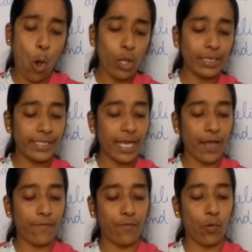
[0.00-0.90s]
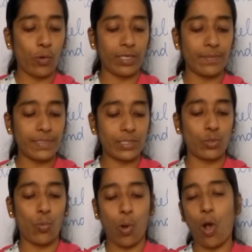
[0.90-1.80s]
all their four limbs
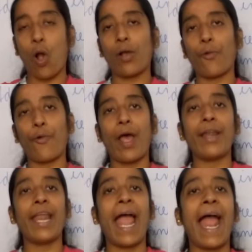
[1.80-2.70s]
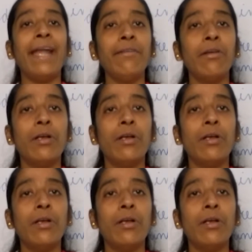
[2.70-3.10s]
to walk, run and